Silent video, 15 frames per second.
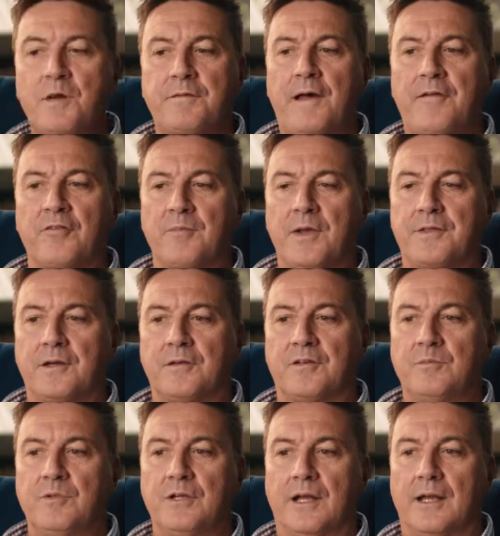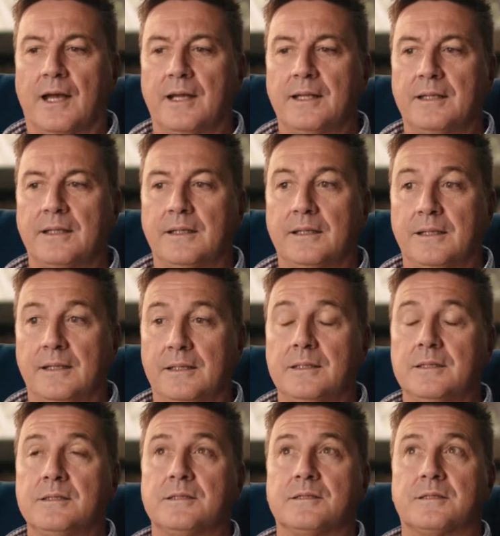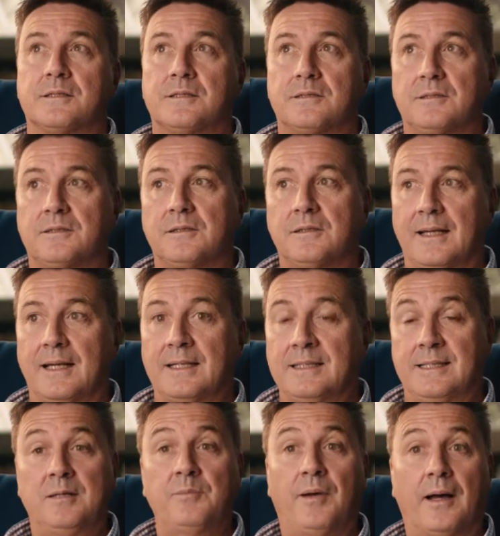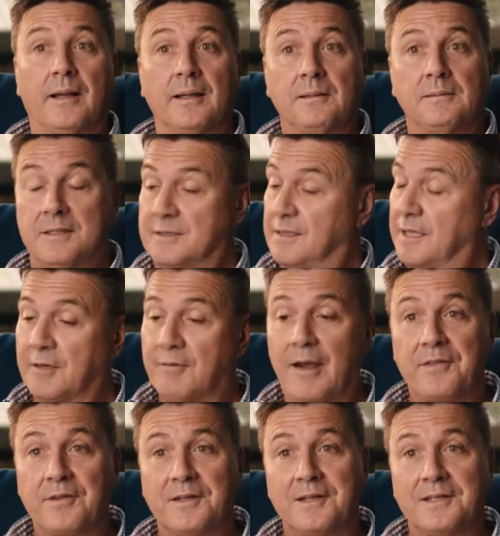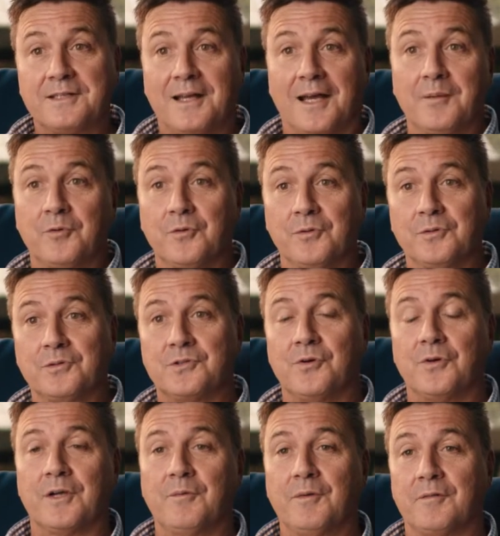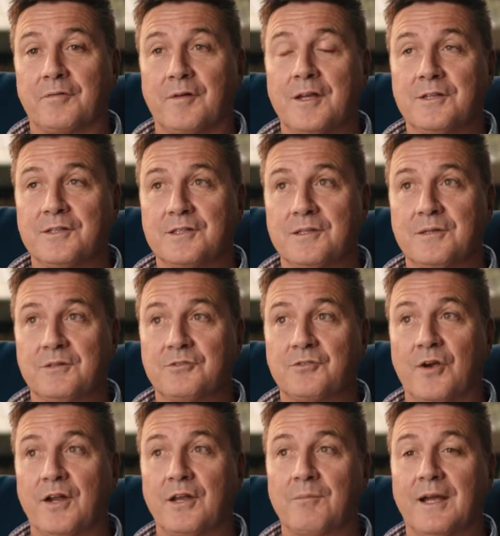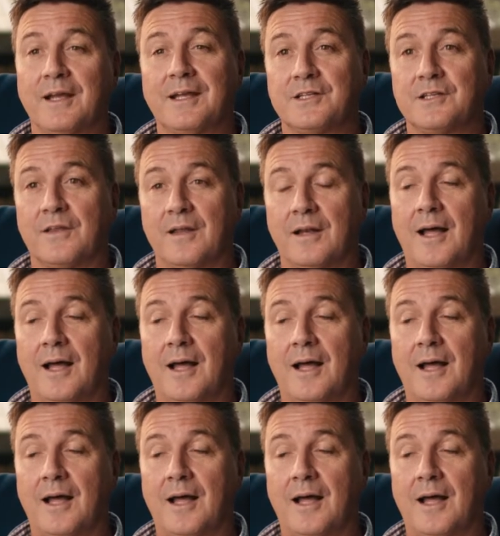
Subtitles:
my favourite method of communicating is a dinner party, sitting around the dinner table talking with friends and trying to make each other